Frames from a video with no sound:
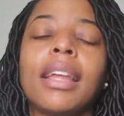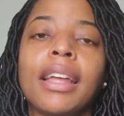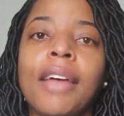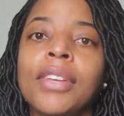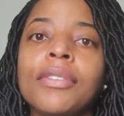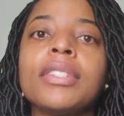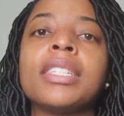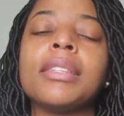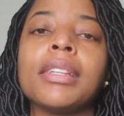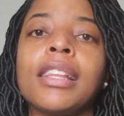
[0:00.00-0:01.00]
Like
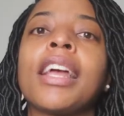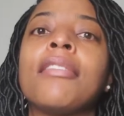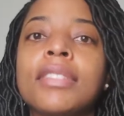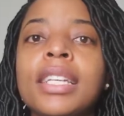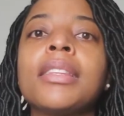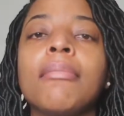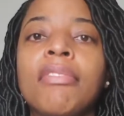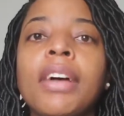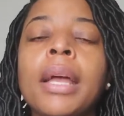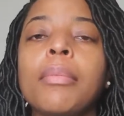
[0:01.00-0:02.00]
I've seen them
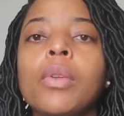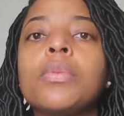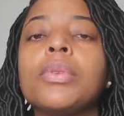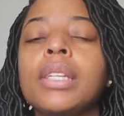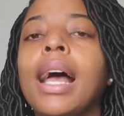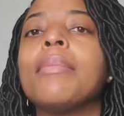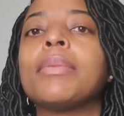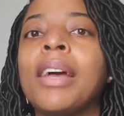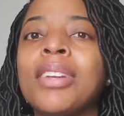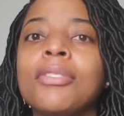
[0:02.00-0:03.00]
fight multiple times,
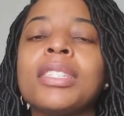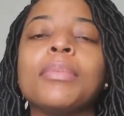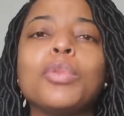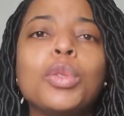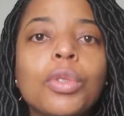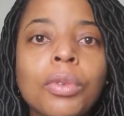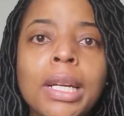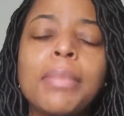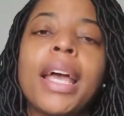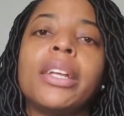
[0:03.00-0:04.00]
but I've never seen them
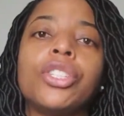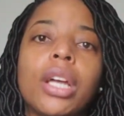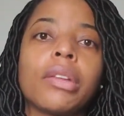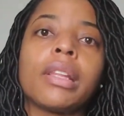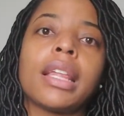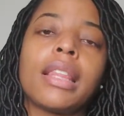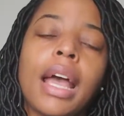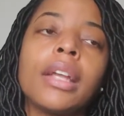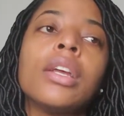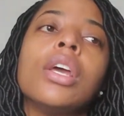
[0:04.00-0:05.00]
scream at each other like that.